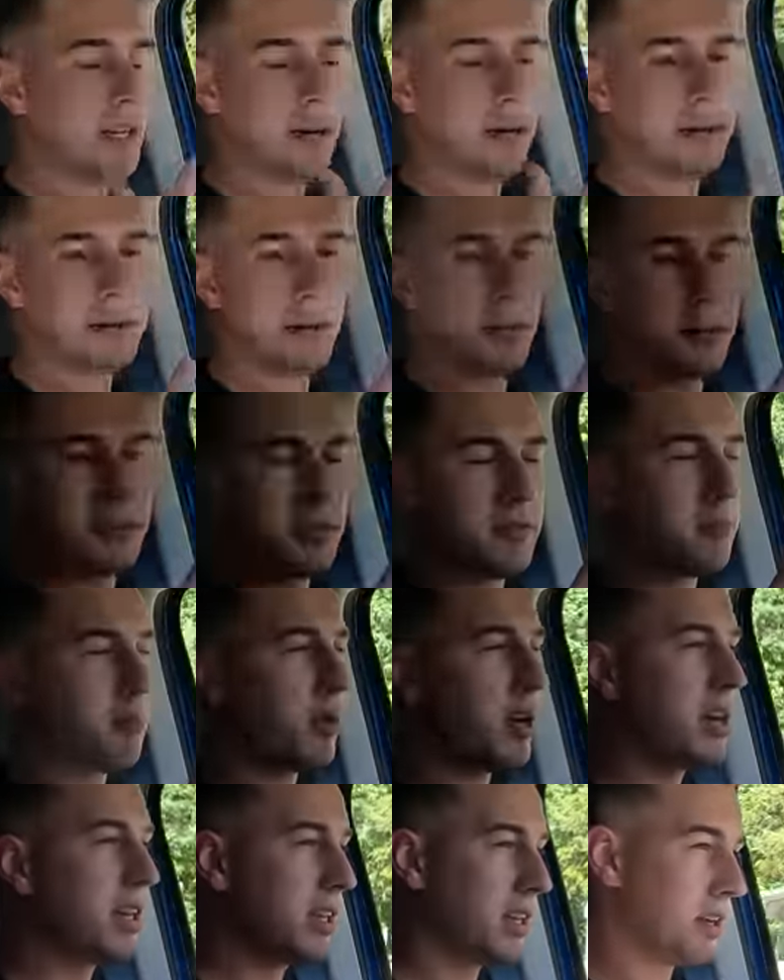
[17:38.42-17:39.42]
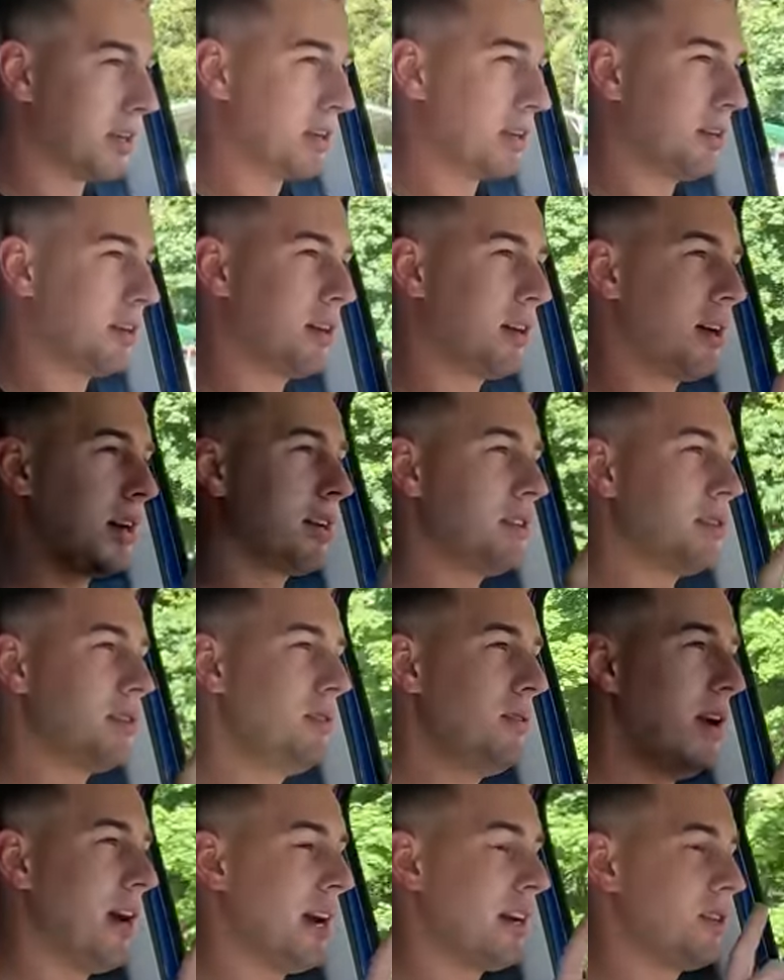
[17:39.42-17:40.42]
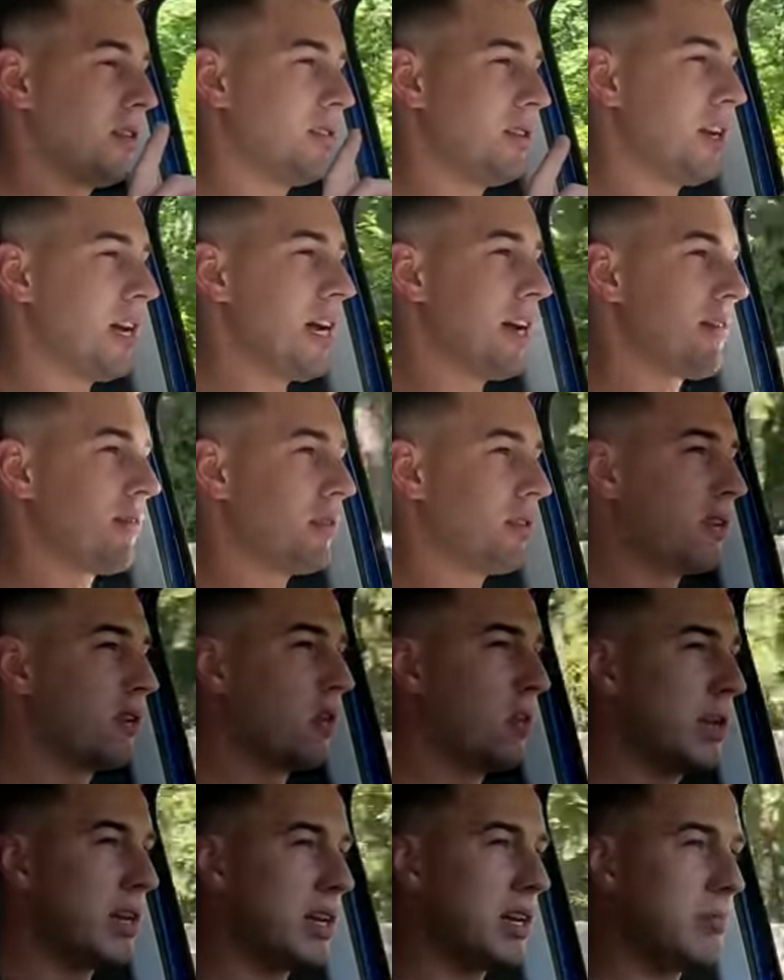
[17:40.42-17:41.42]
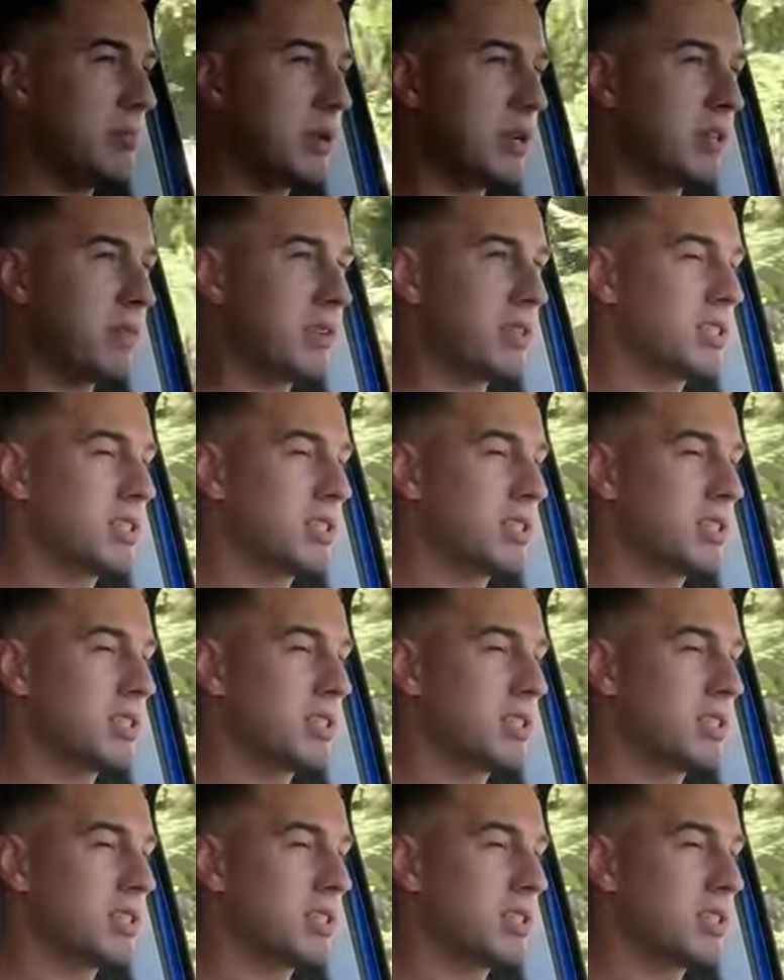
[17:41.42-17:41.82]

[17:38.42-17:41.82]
Now in terms of braking, I do actually have quite a bit of